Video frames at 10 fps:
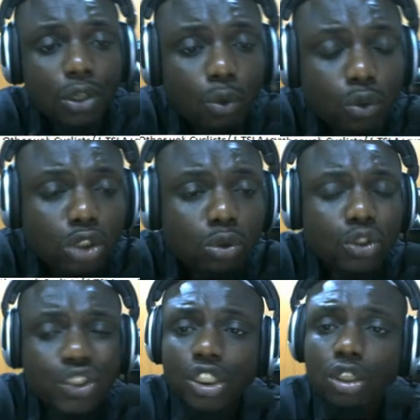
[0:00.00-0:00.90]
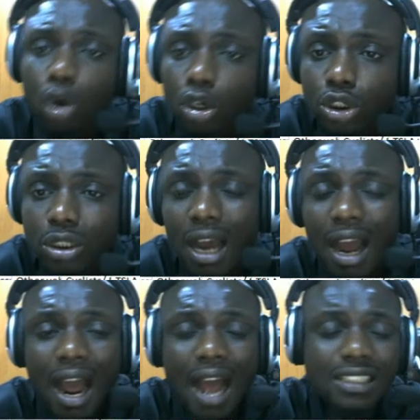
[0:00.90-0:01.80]
We just want to see the country that
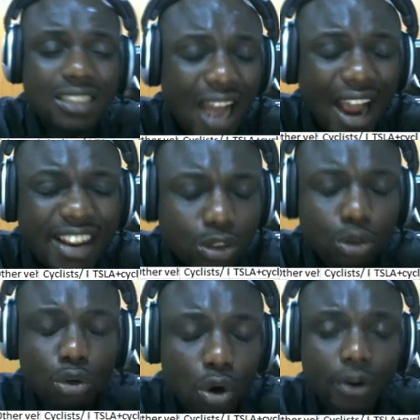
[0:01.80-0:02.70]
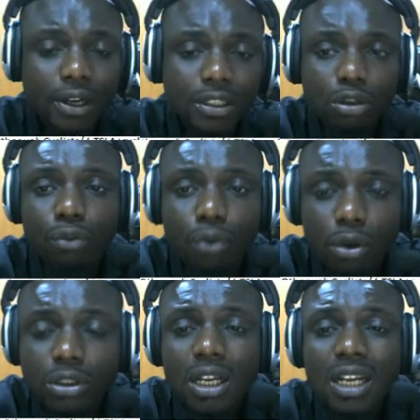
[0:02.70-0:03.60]
has the highest occurrence of what?